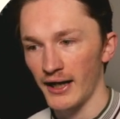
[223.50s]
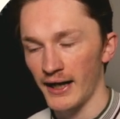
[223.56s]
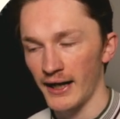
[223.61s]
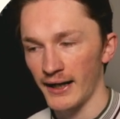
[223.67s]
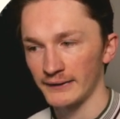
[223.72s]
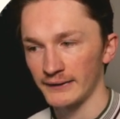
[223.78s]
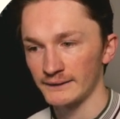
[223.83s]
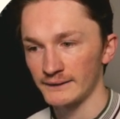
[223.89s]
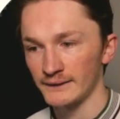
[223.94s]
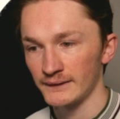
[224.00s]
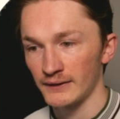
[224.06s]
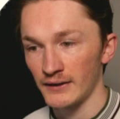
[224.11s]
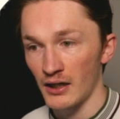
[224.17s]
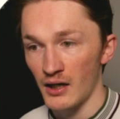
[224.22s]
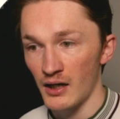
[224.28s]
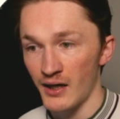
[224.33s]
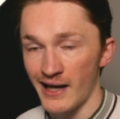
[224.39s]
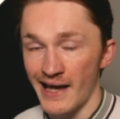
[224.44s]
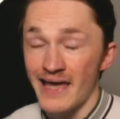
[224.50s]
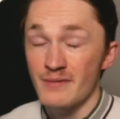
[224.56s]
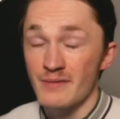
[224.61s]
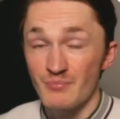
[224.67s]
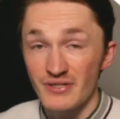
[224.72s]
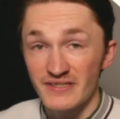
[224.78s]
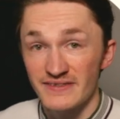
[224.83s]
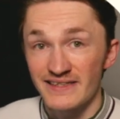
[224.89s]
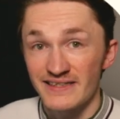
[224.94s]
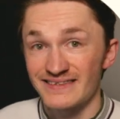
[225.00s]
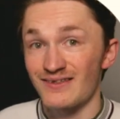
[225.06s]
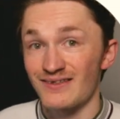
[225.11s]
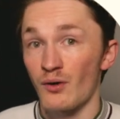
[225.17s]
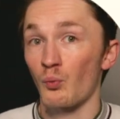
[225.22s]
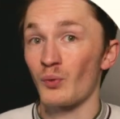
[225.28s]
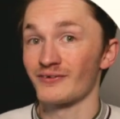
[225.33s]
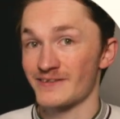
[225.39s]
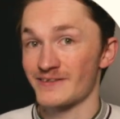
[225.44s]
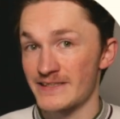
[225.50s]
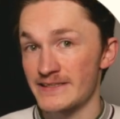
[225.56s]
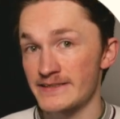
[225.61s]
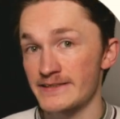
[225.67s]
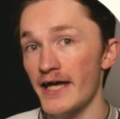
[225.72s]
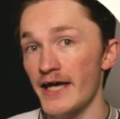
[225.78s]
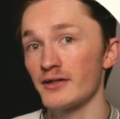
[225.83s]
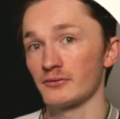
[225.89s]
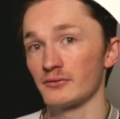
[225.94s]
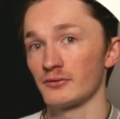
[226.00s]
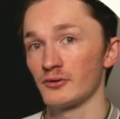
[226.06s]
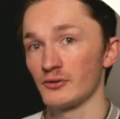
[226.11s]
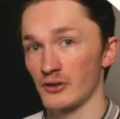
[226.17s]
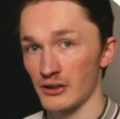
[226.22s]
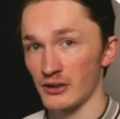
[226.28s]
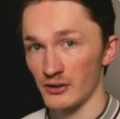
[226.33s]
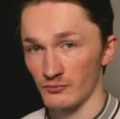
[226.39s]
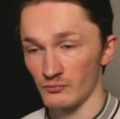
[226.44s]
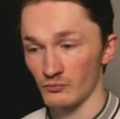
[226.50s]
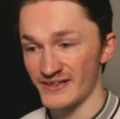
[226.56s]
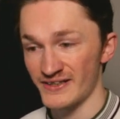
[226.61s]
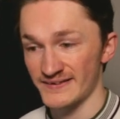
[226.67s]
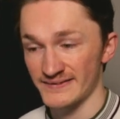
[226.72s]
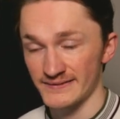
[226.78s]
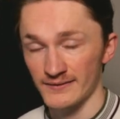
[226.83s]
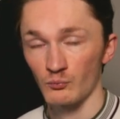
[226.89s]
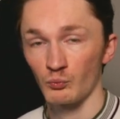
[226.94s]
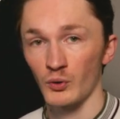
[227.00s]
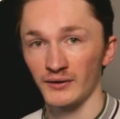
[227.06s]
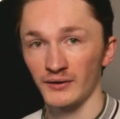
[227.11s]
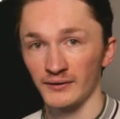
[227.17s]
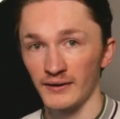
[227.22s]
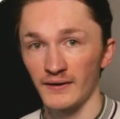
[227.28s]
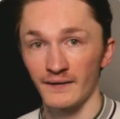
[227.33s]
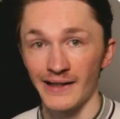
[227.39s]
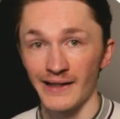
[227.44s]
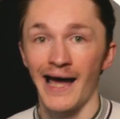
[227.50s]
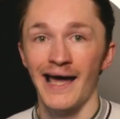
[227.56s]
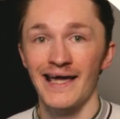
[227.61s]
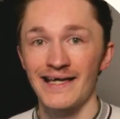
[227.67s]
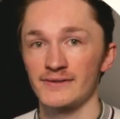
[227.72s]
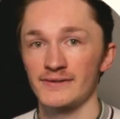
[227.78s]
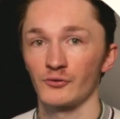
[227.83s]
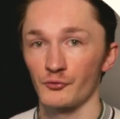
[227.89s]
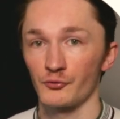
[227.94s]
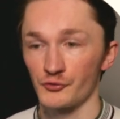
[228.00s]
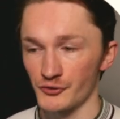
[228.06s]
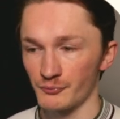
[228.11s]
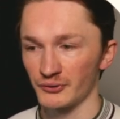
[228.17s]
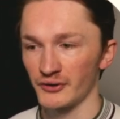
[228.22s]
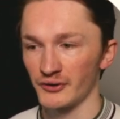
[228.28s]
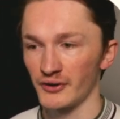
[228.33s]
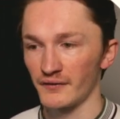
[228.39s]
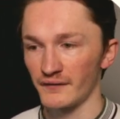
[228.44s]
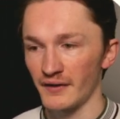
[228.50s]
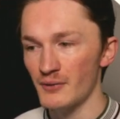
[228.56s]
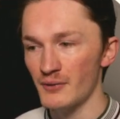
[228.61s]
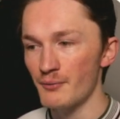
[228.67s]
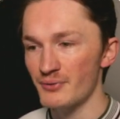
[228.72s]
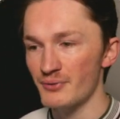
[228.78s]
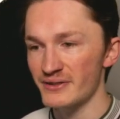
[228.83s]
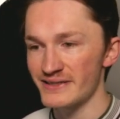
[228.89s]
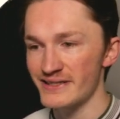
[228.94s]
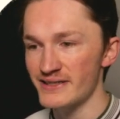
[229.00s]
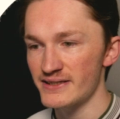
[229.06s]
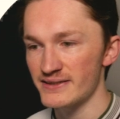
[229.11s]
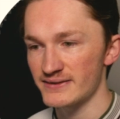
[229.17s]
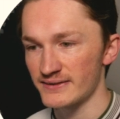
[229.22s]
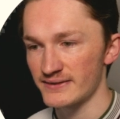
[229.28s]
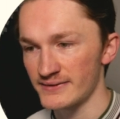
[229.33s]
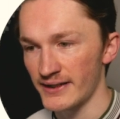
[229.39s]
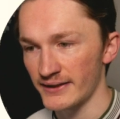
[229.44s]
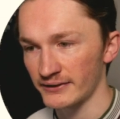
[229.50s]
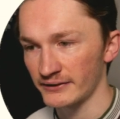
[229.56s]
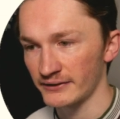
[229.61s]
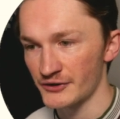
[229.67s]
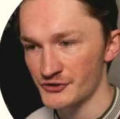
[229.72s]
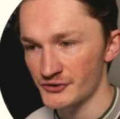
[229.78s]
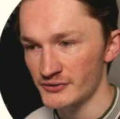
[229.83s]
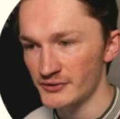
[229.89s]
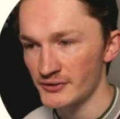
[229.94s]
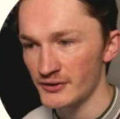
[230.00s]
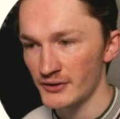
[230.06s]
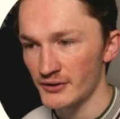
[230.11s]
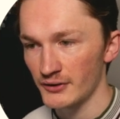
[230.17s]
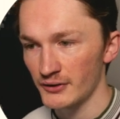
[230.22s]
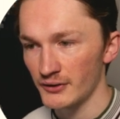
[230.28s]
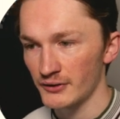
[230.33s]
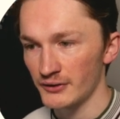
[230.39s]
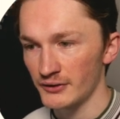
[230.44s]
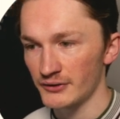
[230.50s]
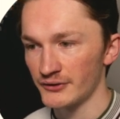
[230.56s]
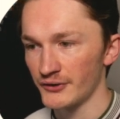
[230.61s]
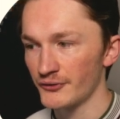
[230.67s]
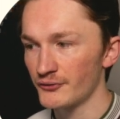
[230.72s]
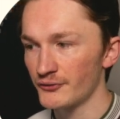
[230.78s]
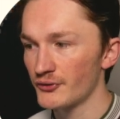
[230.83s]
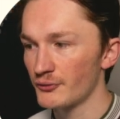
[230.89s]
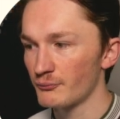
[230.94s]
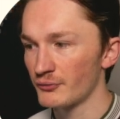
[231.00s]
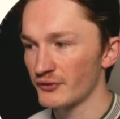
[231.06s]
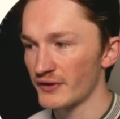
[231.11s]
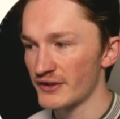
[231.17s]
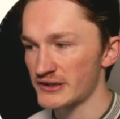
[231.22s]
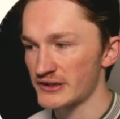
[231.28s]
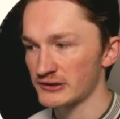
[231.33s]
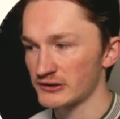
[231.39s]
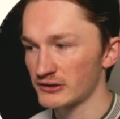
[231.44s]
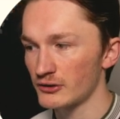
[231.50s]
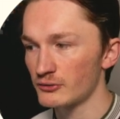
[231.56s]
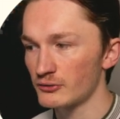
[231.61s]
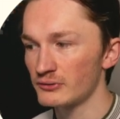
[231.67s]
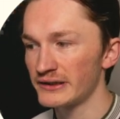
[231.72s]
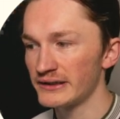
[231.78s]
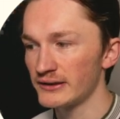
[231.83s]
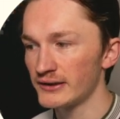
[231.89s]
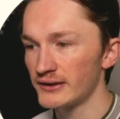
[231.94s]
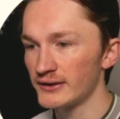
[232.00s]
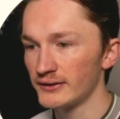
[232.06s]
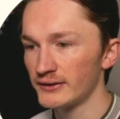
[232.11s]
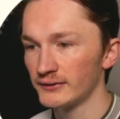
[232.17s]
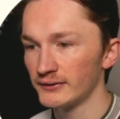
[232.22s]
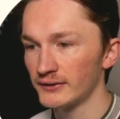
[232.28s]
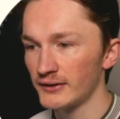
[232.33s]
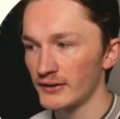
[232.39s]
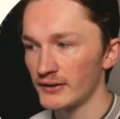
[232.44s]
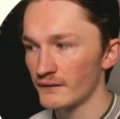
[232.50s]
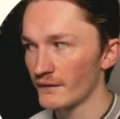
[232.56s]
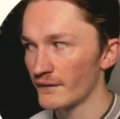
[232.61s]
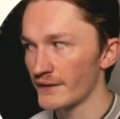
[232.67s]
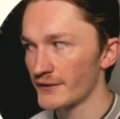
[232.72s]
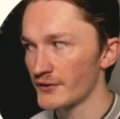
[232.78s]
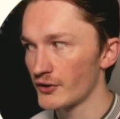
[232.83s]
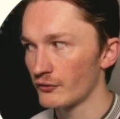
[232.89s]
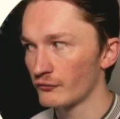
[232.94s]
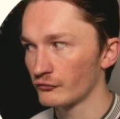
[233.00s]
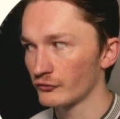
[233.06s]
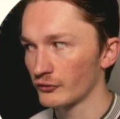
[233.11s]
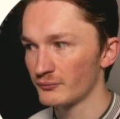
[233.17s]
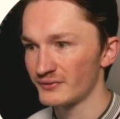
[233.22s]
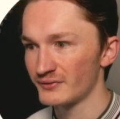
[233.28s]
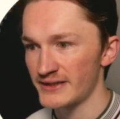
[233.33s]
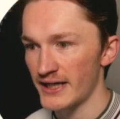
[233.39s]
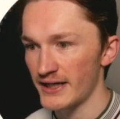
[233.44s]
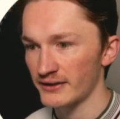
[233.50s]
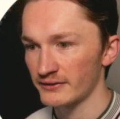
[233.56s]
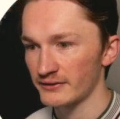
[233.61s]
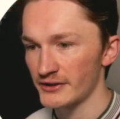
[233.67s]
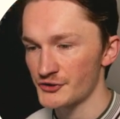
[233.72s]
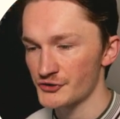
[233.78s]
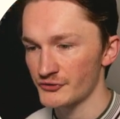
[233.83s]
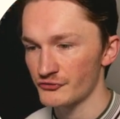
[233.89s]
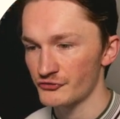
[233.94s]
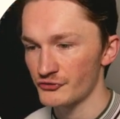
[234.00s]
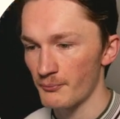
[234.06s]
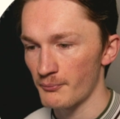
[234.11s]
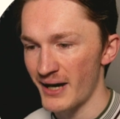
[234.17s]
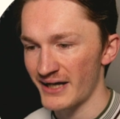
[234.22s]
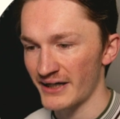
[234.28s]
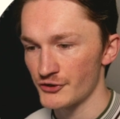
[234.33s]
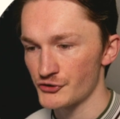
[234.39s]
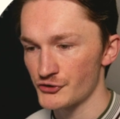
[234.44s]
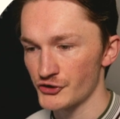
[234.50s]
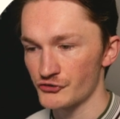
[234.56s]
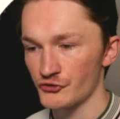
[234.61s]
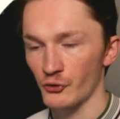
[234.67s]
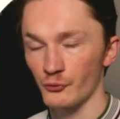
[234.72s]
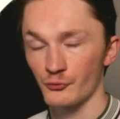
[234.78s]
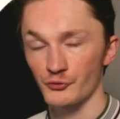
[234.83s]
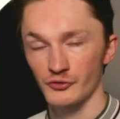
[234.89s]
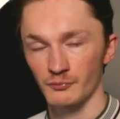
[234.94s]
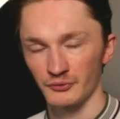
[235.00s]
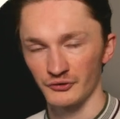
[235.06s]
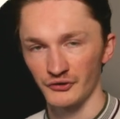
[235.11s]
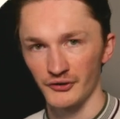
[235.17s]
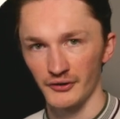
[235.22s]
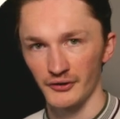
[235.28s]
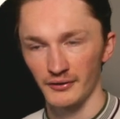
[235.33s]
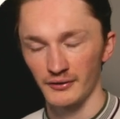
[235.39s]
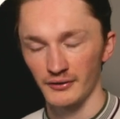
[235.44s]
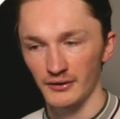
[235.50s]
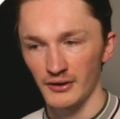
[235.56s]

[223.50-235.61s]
And a business that will scale is someone that is an entrepreneur. They might begin as the technician, but they slowly learn that they go from technician to manager to entrepreneur.